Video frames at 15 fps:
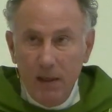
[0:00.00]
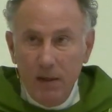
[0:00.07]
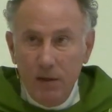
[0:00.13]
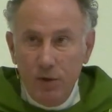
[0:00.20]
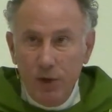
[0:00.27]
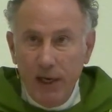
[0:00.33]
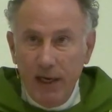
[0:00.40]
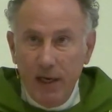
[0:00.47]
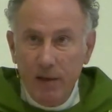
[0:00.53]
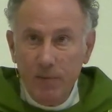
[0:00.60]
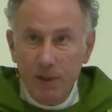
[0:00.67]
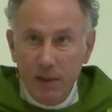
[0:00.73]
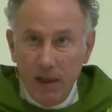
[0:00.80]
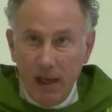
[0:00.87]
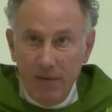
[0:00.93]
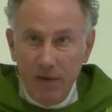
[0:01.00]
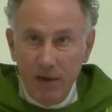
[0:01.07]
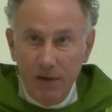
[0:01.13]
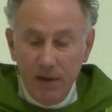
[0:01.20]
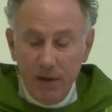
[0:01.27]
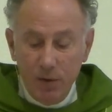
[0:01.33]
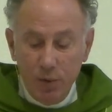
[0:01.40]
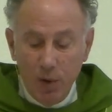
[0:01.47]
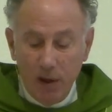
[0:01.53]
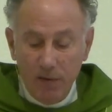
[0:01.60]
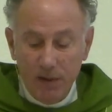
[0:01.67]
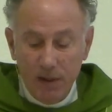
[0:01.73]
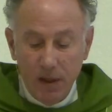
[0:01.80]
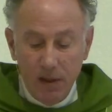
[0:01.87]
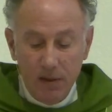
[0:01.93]
And Jacob's 11th and 12th
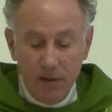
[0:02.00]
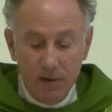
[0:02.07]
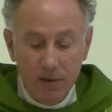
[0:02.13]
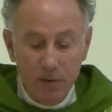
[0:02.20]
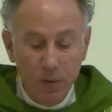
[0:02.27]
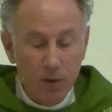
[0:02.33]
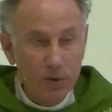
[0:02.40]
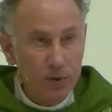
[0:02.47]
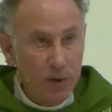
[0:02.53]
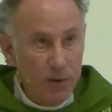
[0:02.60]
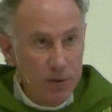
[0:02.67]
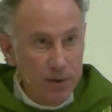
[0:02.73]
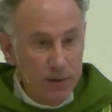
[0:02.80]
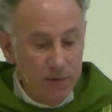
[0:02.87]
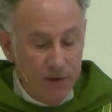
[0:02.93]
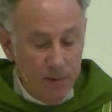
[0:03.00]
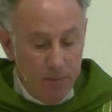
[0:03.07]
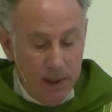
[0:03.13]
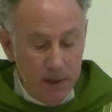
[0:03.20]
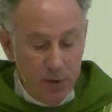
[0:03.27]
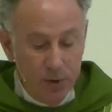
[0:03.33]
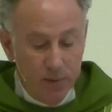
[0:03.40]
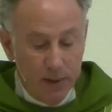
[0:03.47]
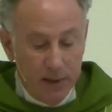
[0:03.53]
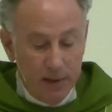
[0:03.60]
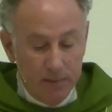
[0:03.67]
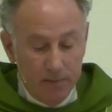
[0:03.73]
sons were Joseph and Benjamin.